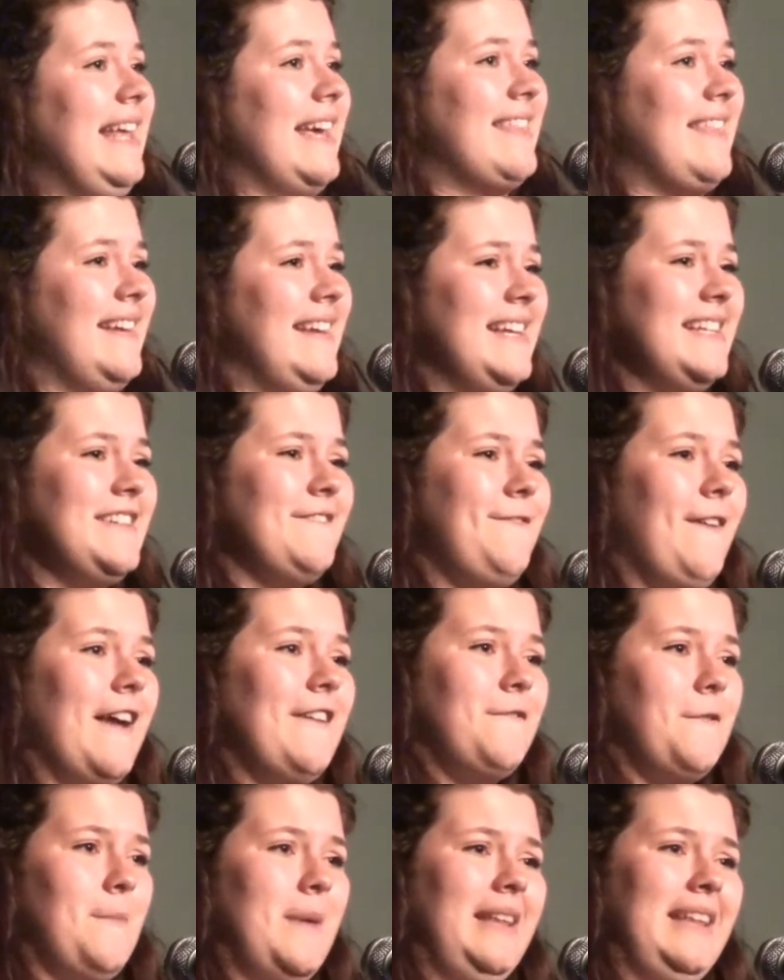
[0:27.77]
like they need to
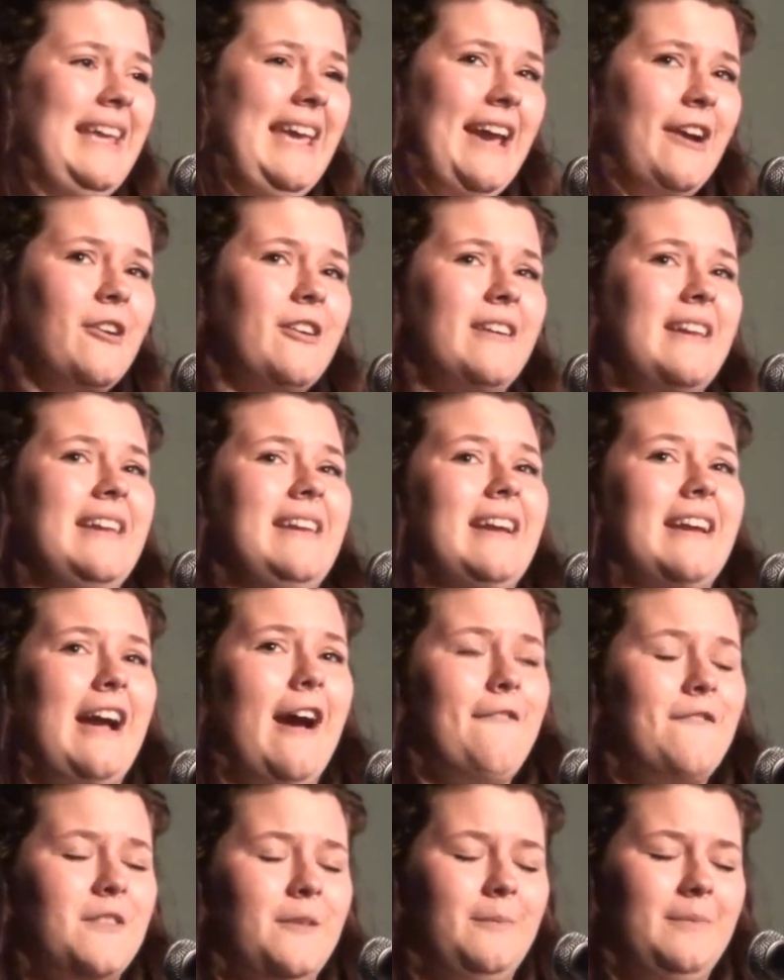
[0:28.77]
find familiarity to
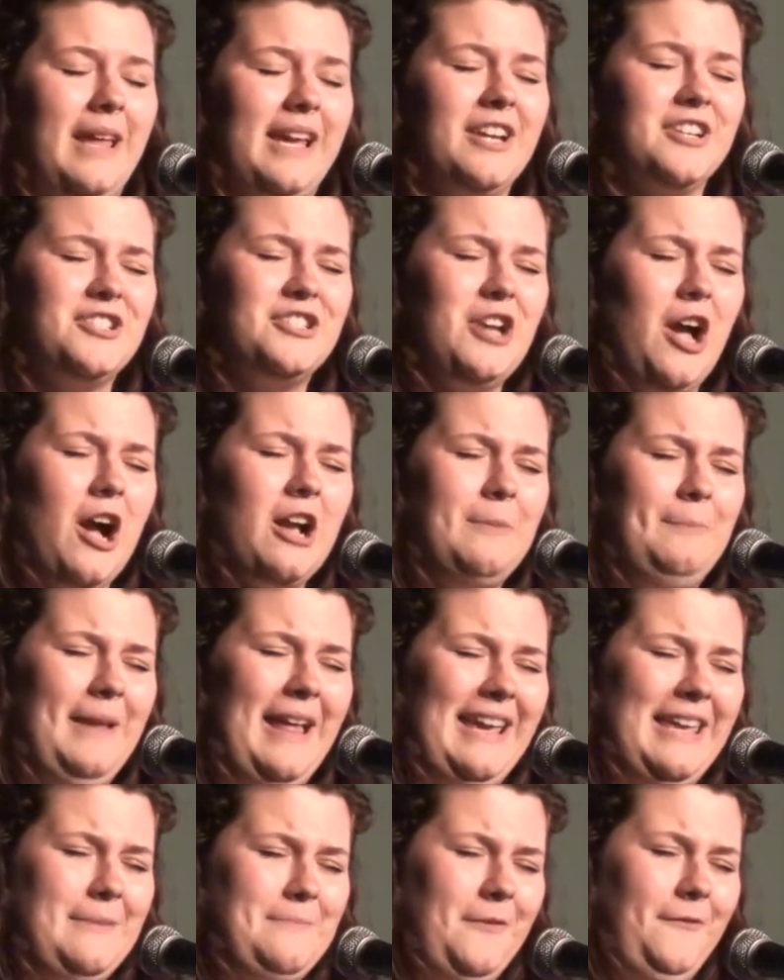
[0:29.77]
cover them like a shock
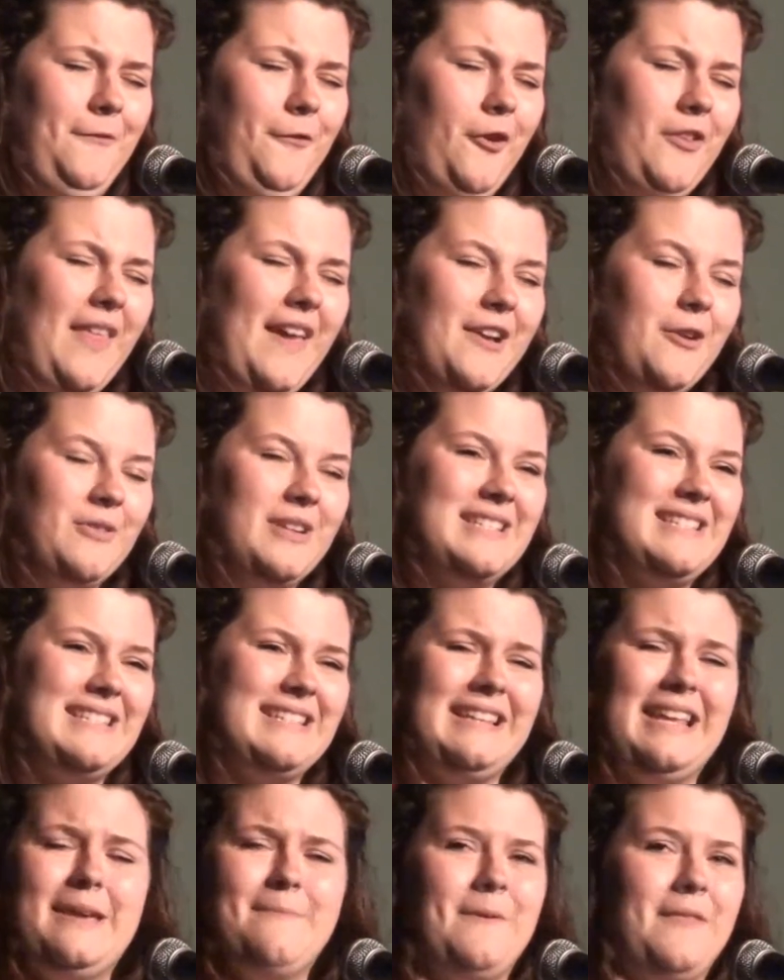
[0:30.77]
blanket before they go to
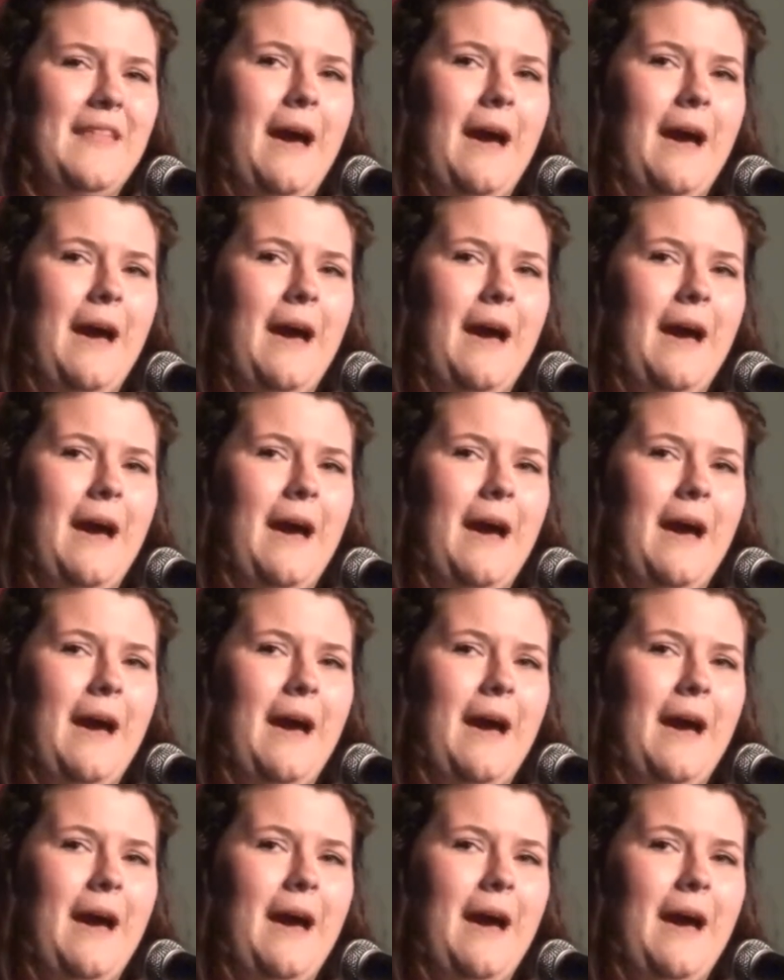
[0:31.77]
sleep.